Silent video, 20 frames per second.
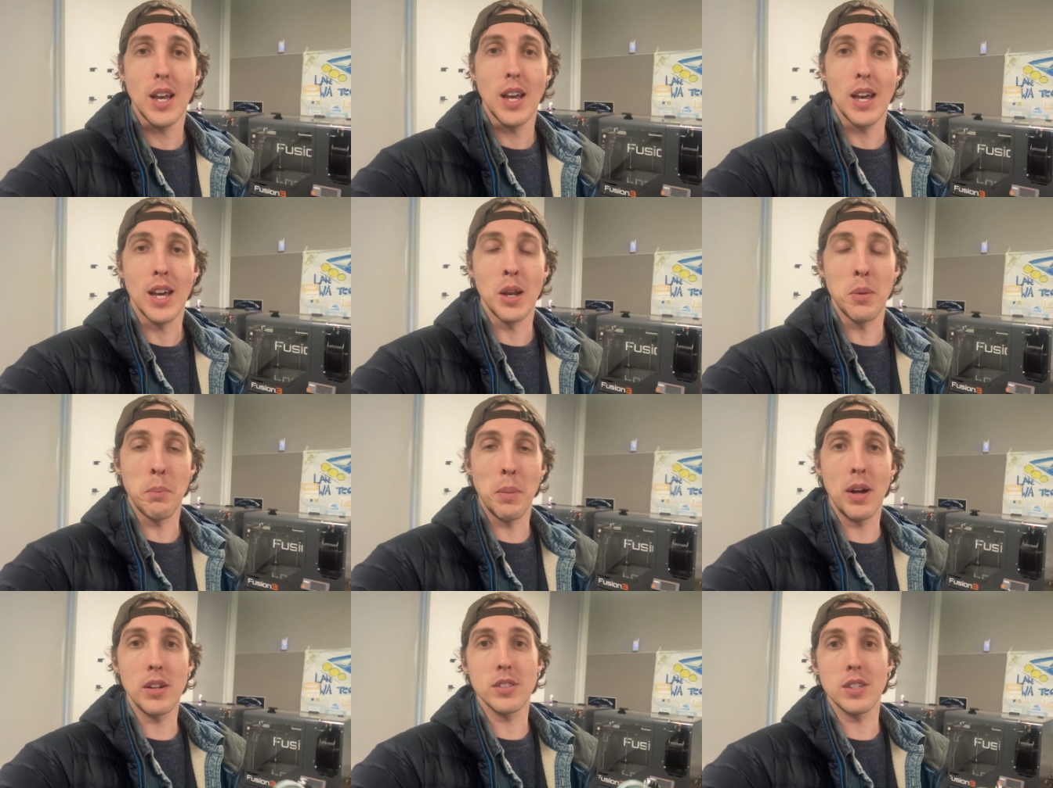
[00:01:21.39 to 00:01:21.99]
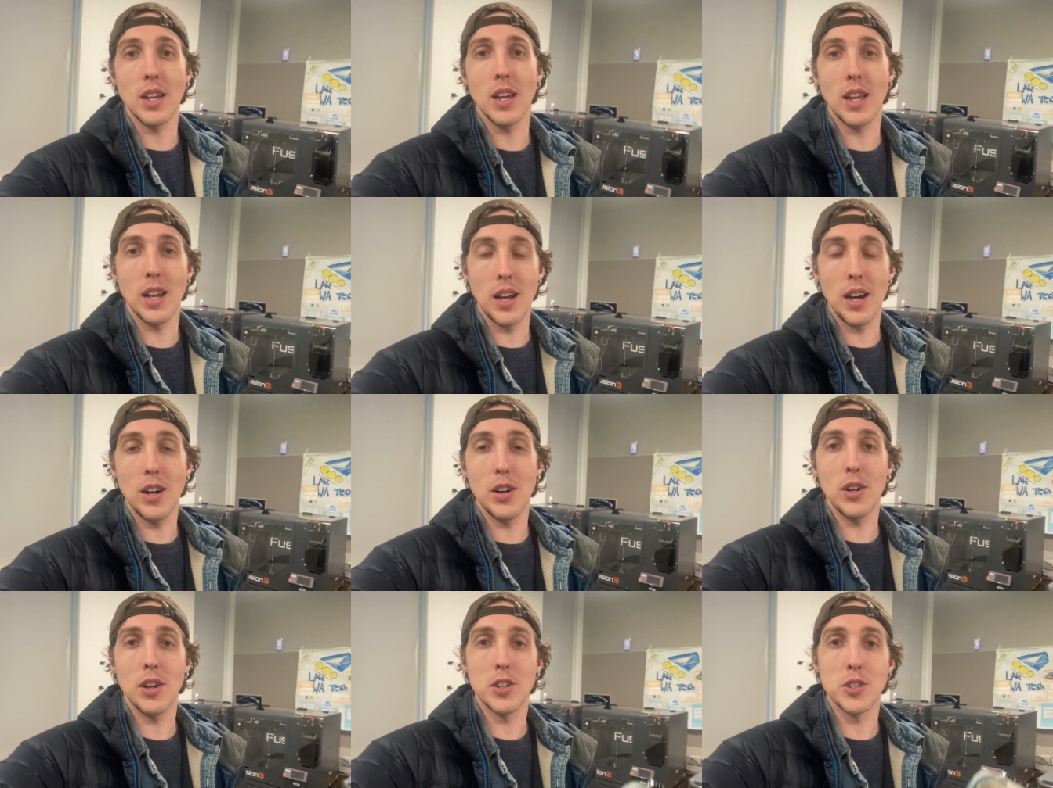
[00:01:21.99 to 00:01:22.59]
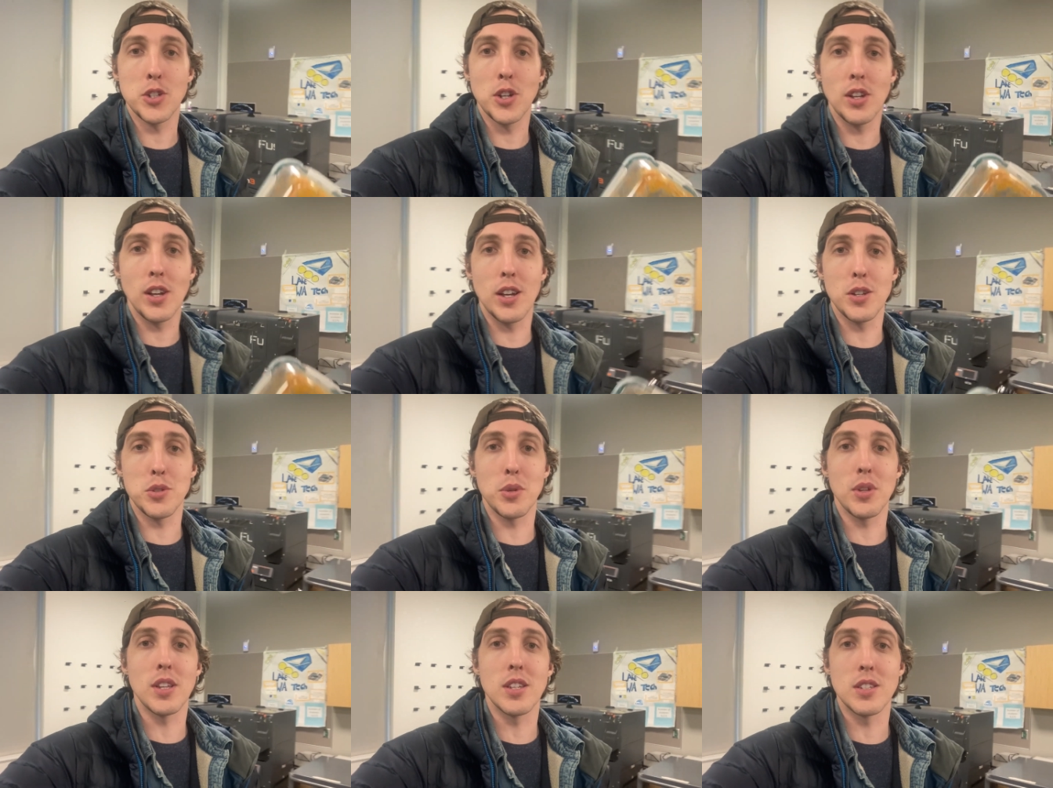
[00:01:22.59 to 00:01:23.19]
and I'm about to head out. I'll show you
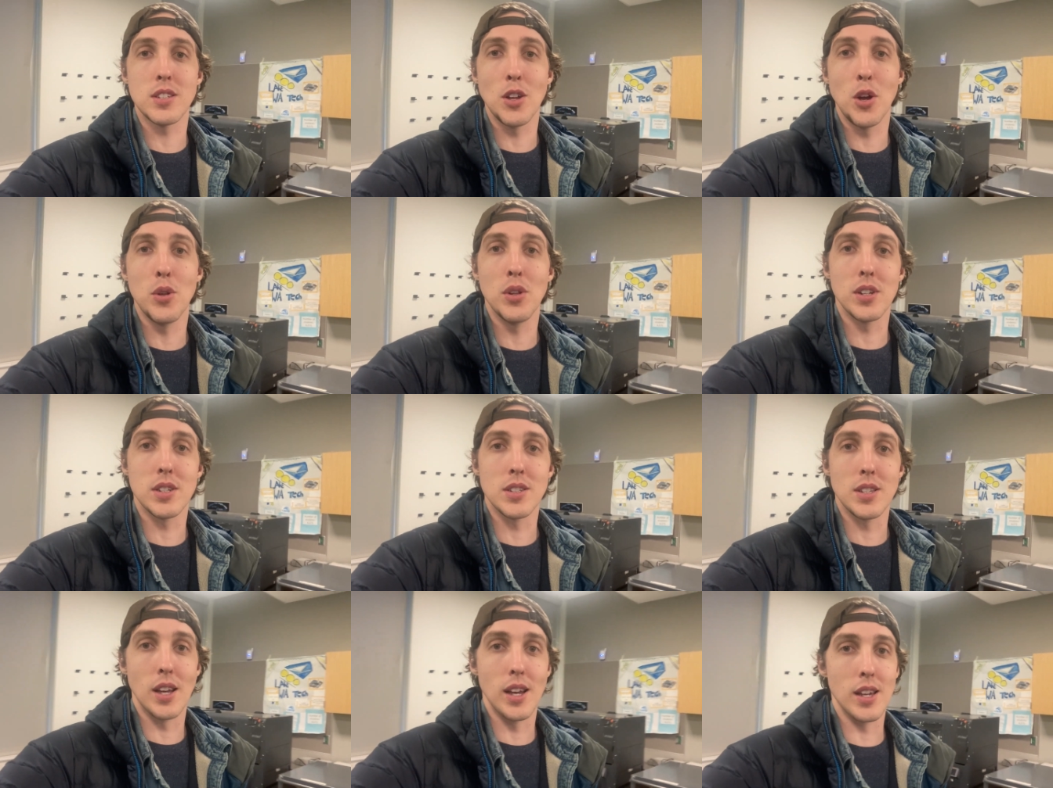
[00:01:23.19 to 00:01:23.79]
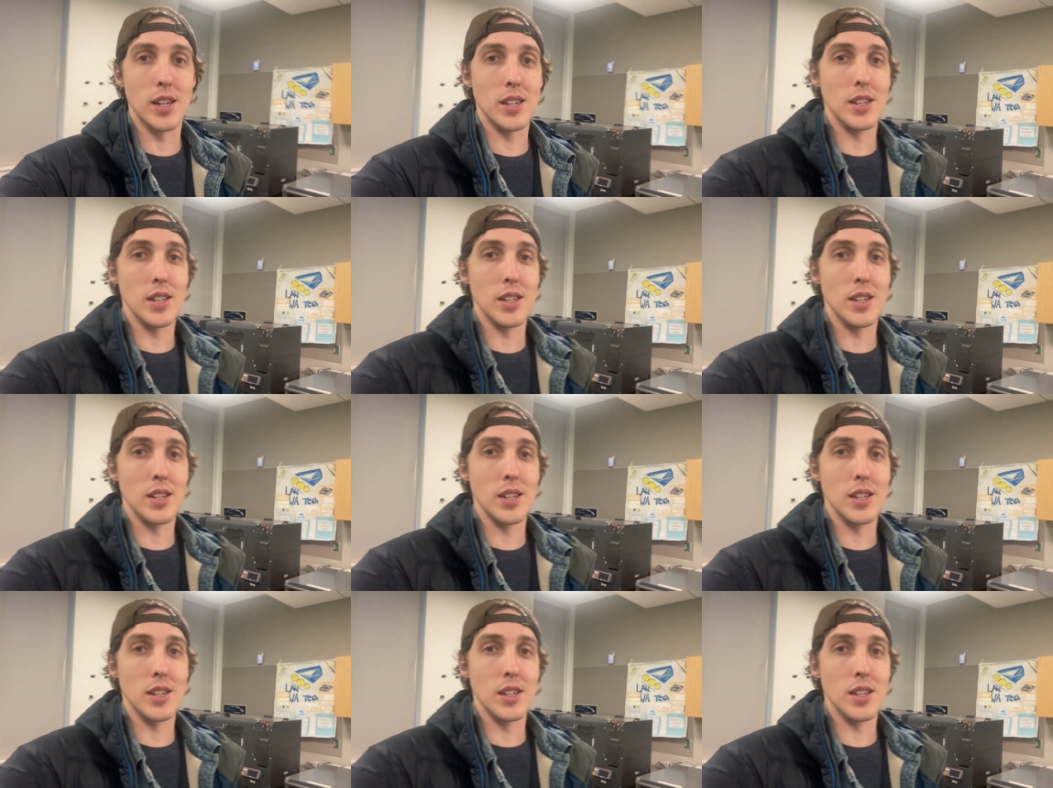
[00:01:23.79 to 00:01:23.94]
guys what the snow looks like.